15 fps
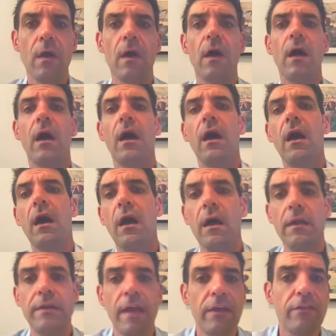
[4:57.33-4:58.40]

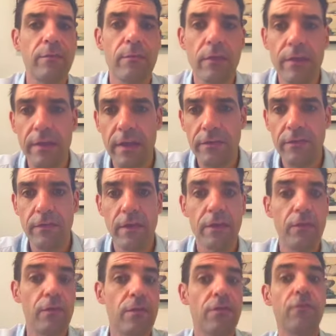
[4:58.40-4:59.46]
Next, I'm looking at
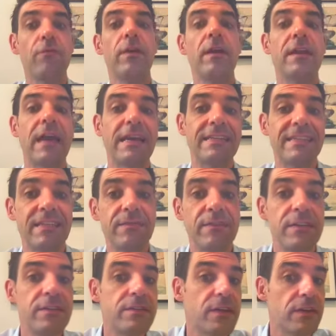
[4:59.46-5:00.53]
Standard 3, an
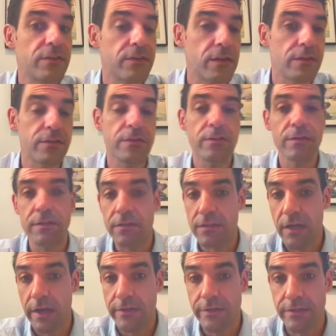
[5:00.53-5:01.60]
activity centered on student
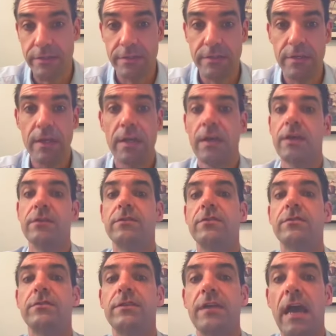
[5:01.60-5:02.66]
discussions.
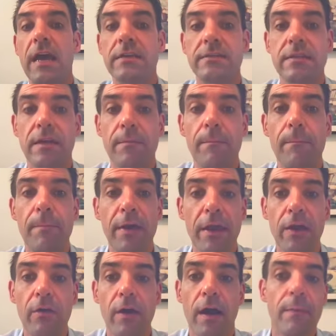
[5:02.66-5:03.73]
So she has them
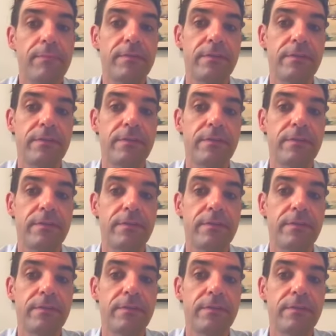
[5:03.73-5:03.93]
pair up to